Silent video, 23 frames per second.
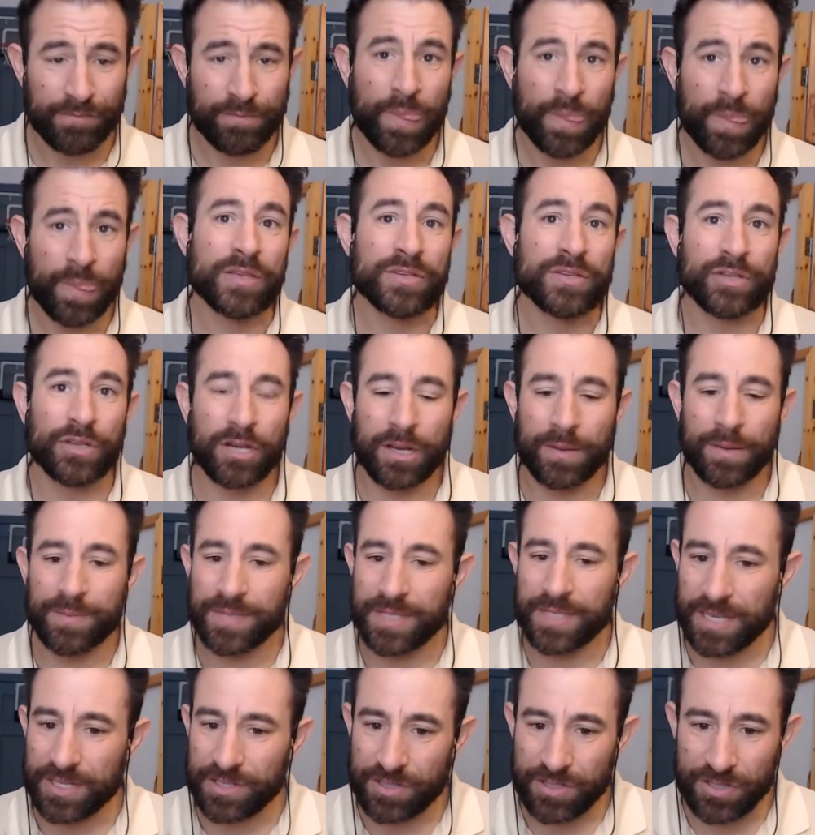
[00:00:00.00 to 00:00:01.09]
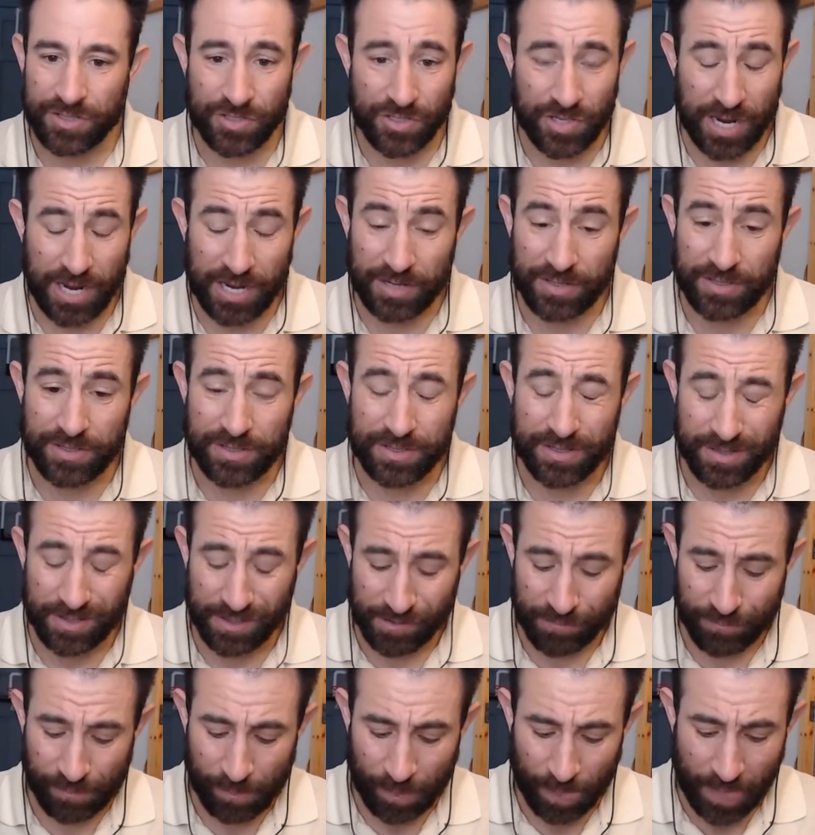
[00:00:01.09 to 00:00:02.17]
Circumstances changed.
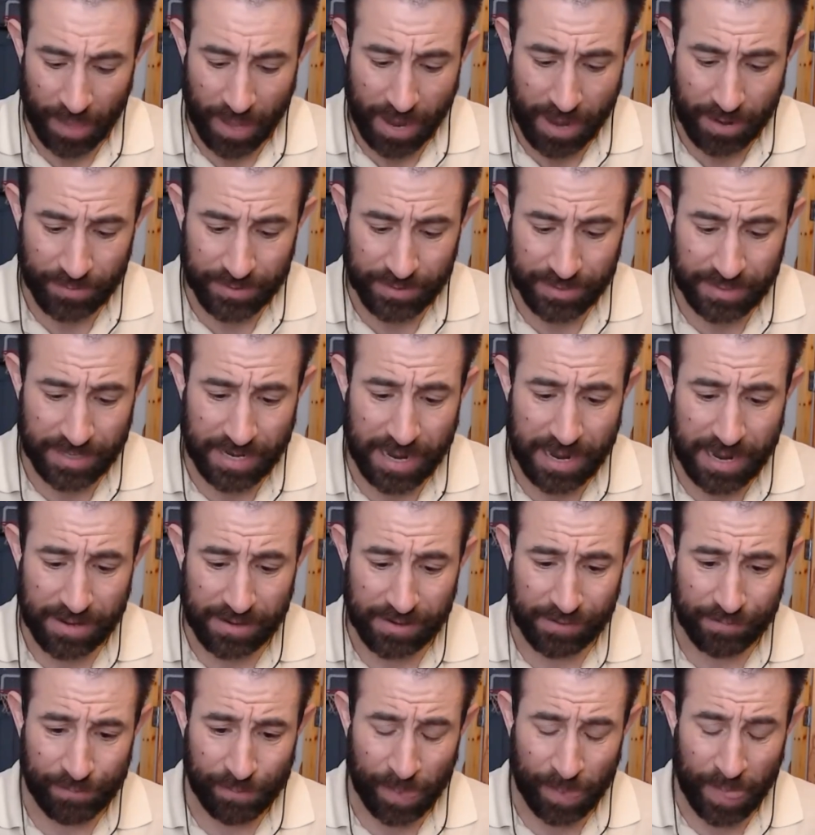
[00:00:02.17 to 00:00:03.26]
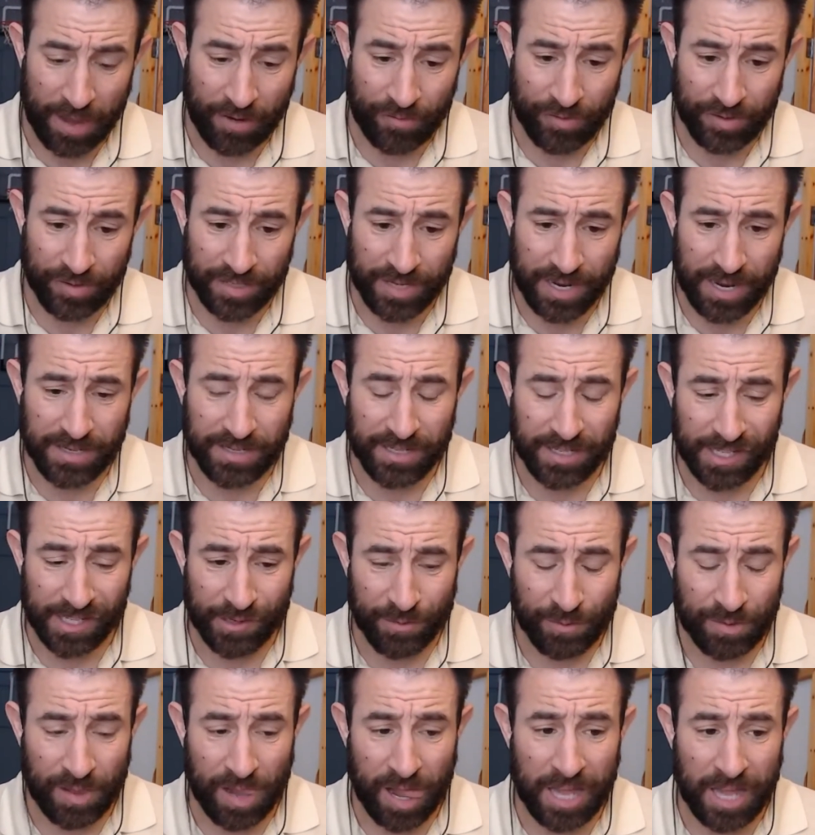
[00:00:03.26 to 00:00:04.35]
I was now every day dealing with
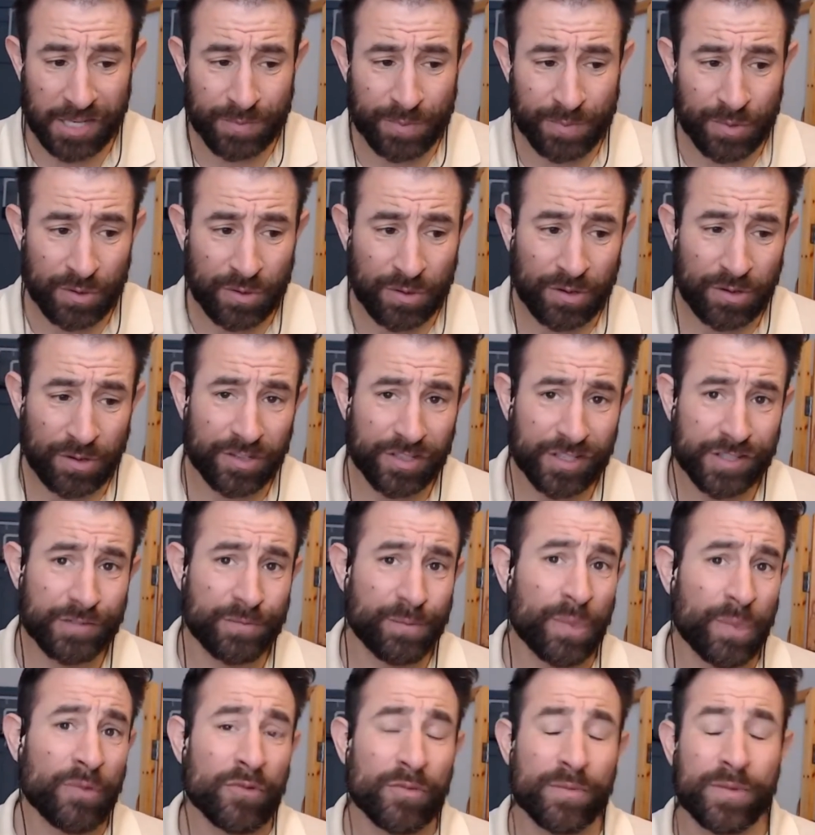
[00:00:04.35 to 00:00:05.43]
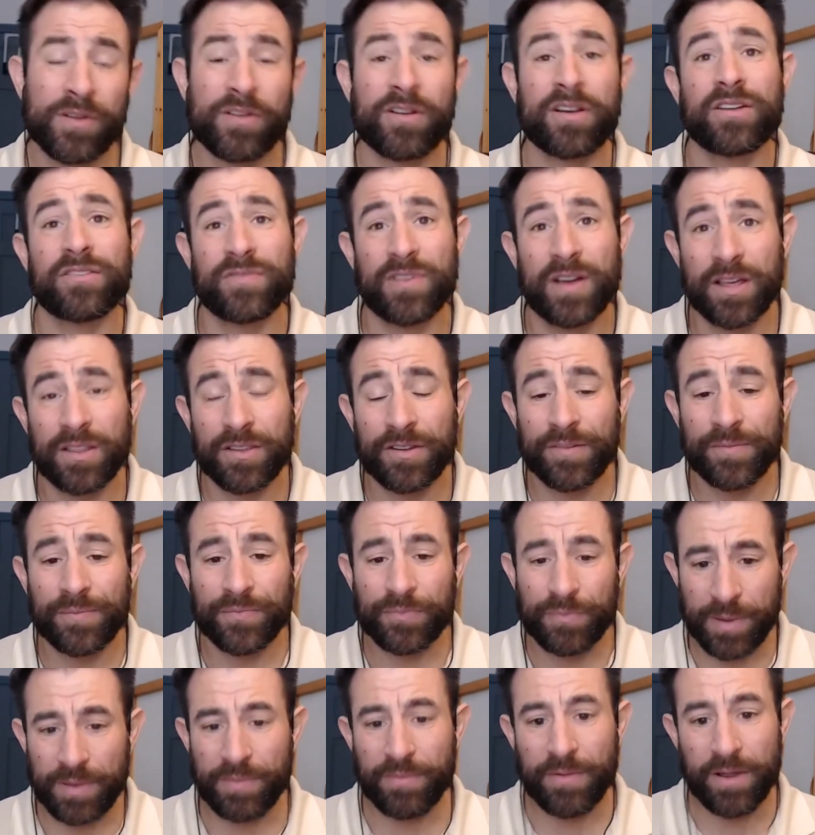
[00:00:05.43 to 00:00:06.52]
hospital calls for my grandfather.
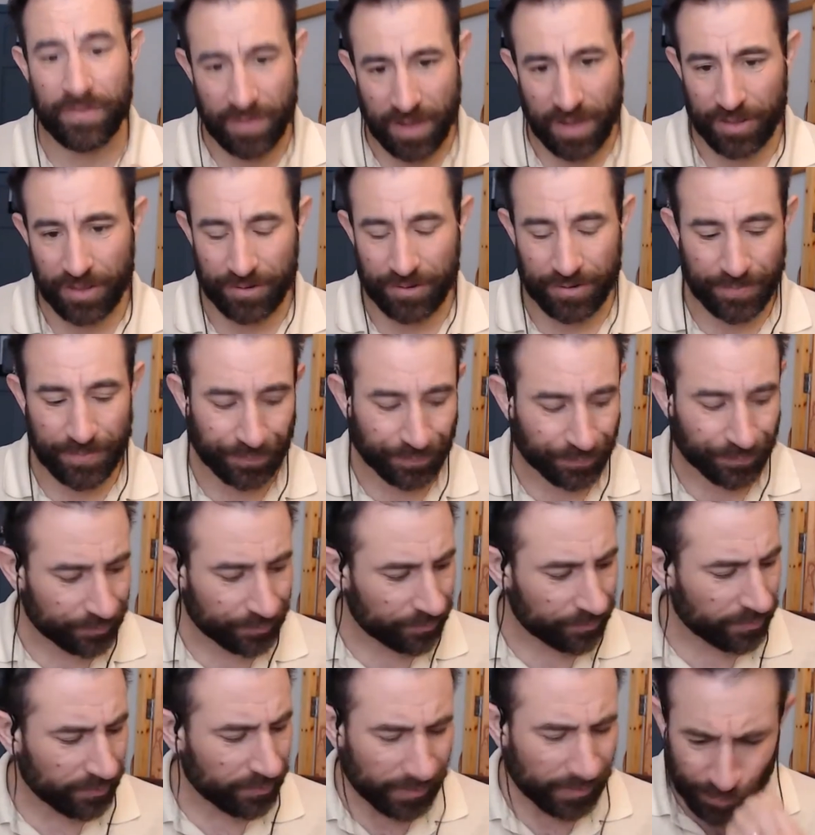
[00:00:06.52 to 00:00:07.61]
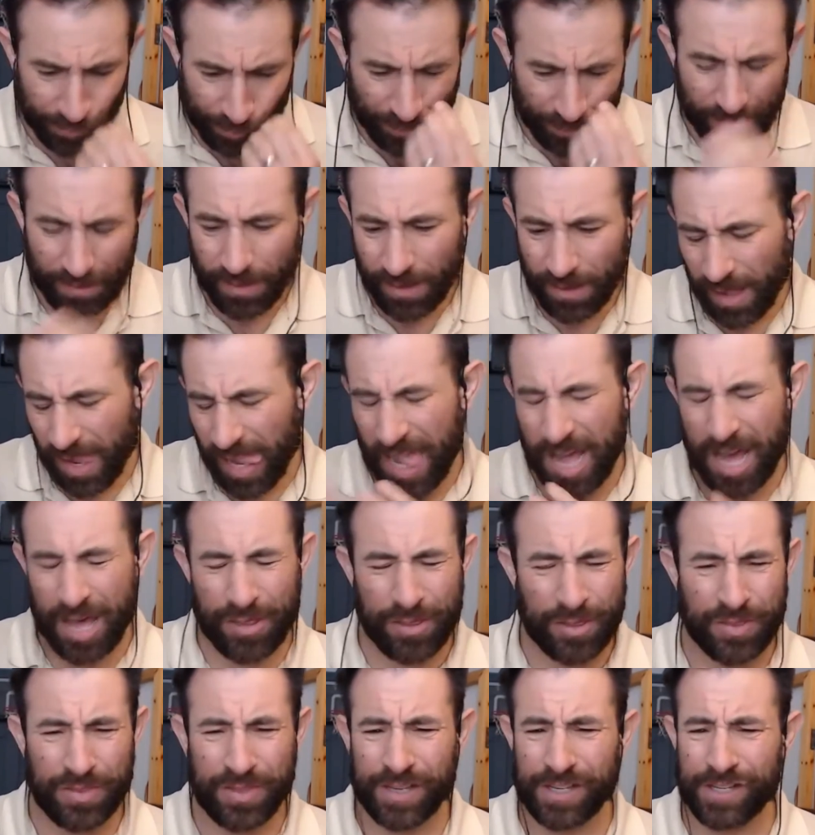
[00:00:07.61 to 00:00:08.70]
My father. other
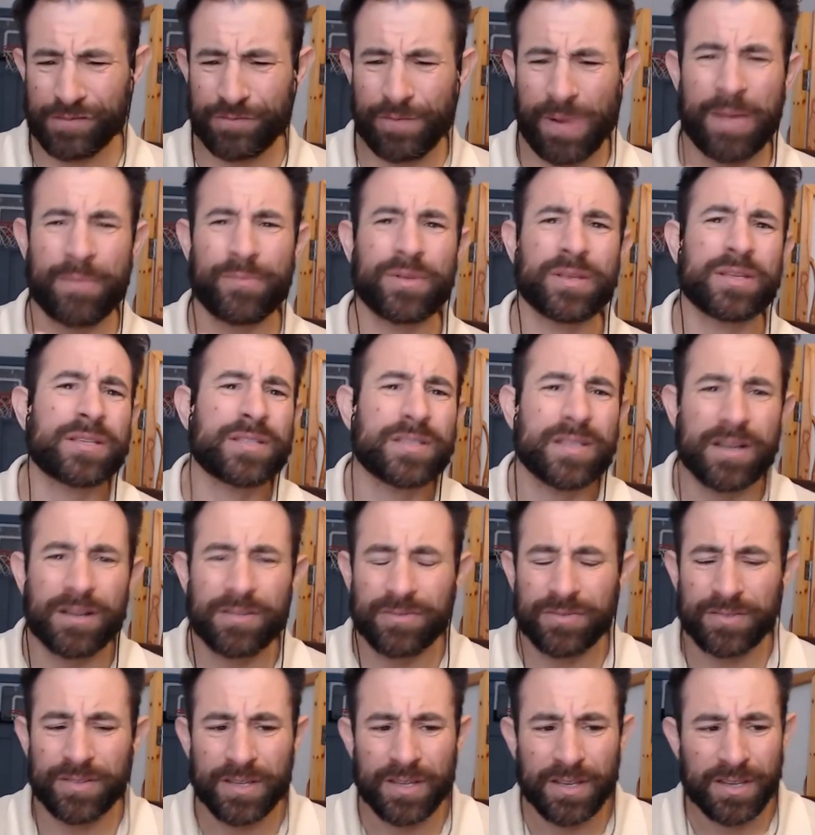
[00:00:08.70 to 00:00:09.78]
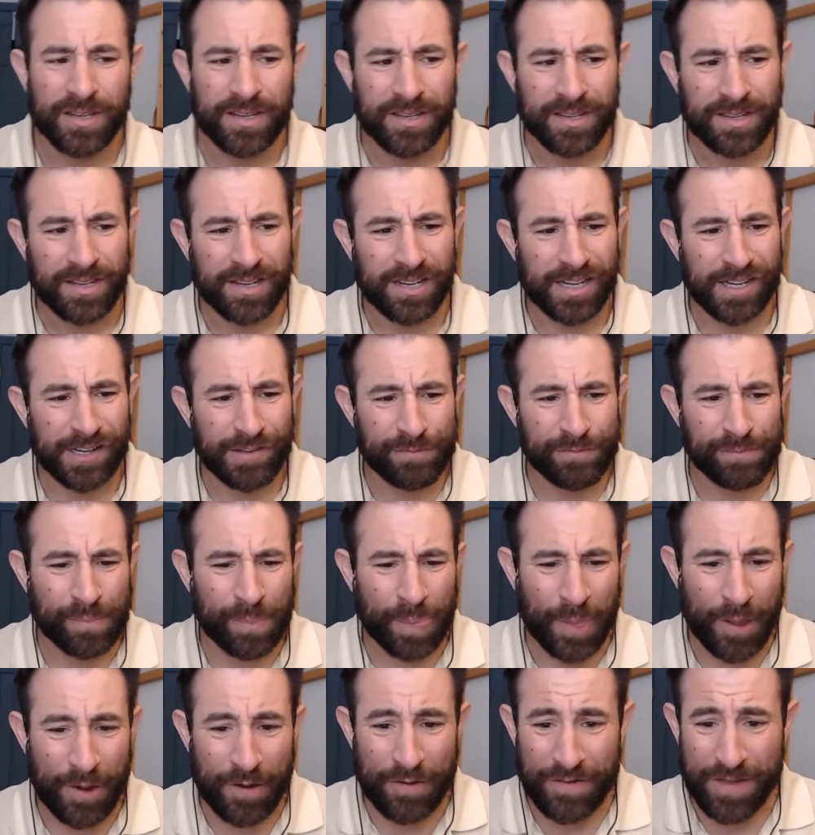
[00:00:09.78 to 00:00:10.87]
things, family stuff.
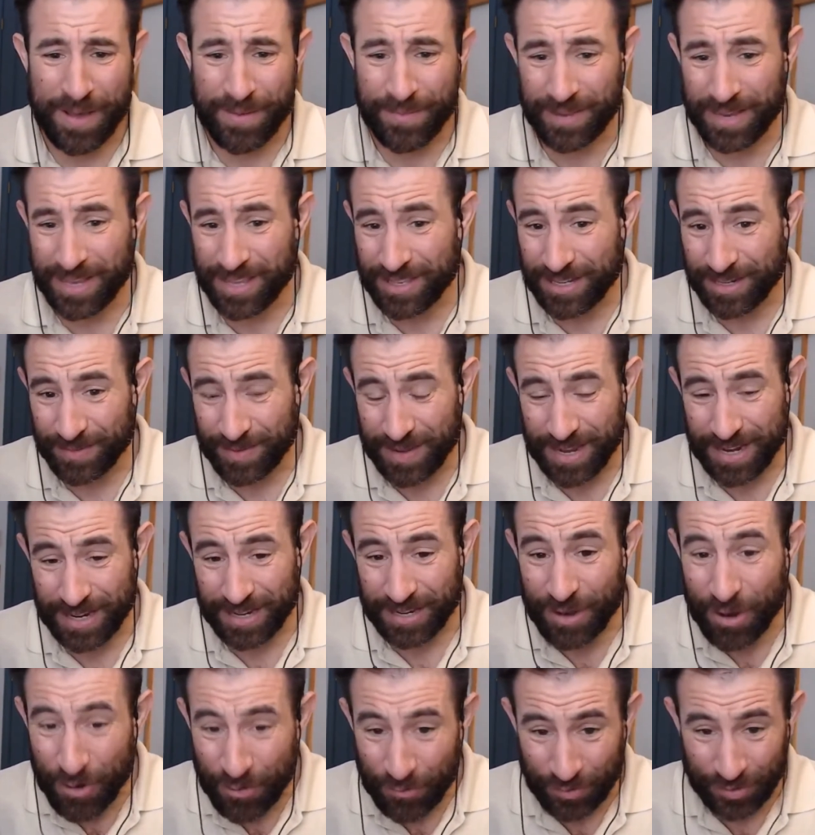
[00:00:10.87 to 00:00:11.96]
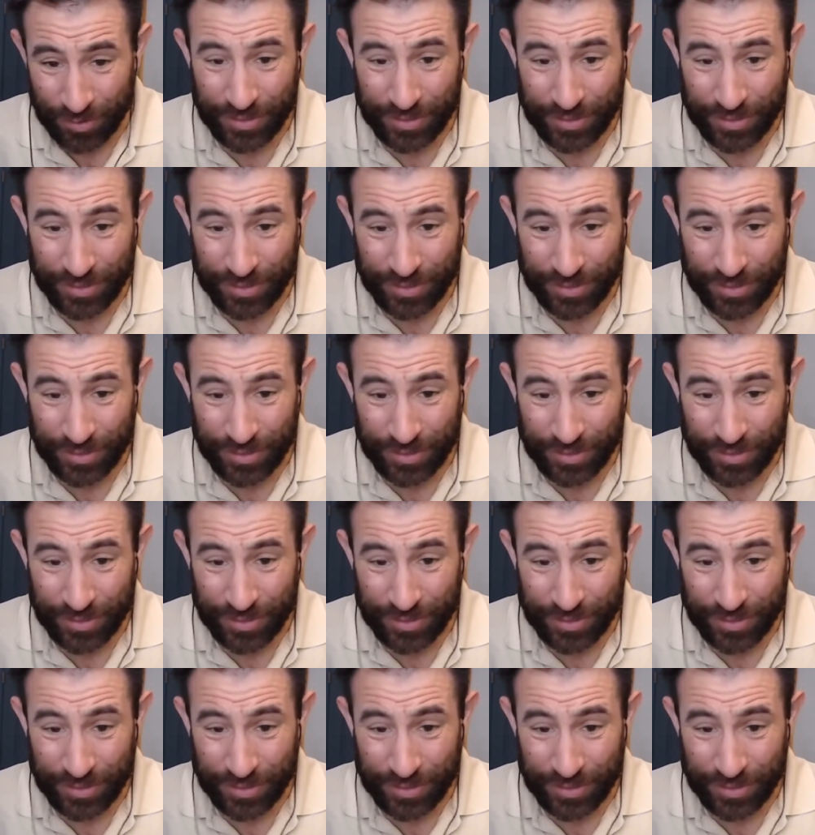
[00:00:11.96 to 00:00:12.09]
Our family ended up getting COVID